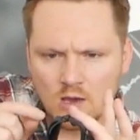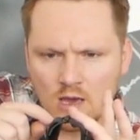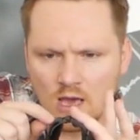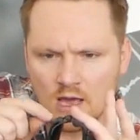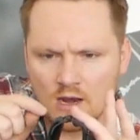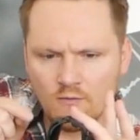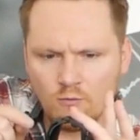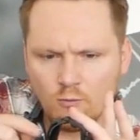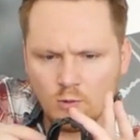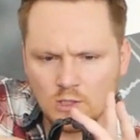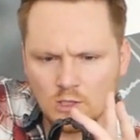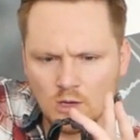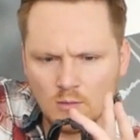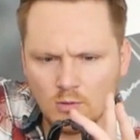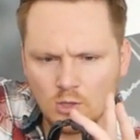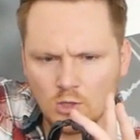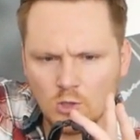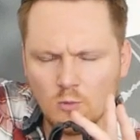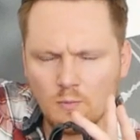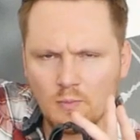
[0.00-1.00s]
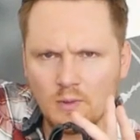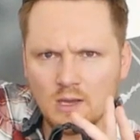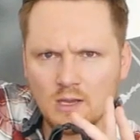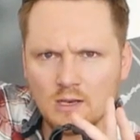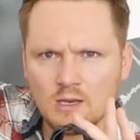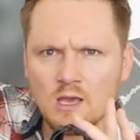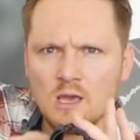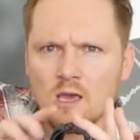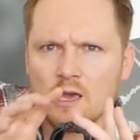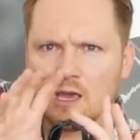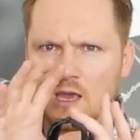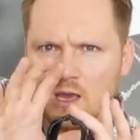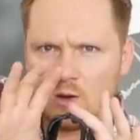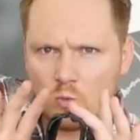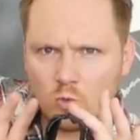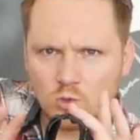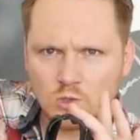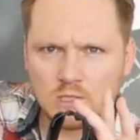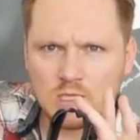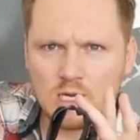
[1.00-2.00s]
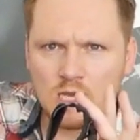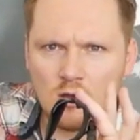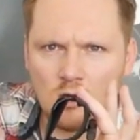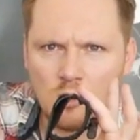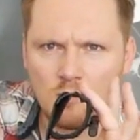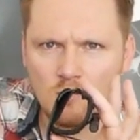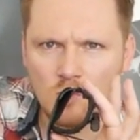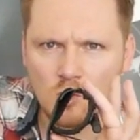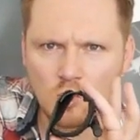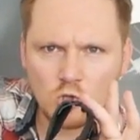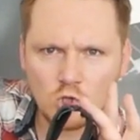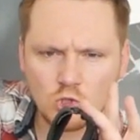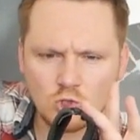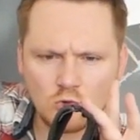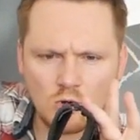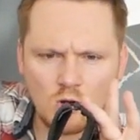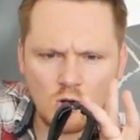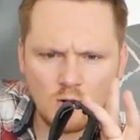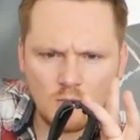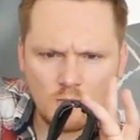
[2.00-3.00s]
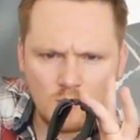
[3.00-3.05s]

and if we double loop it, it will stay on much stronger.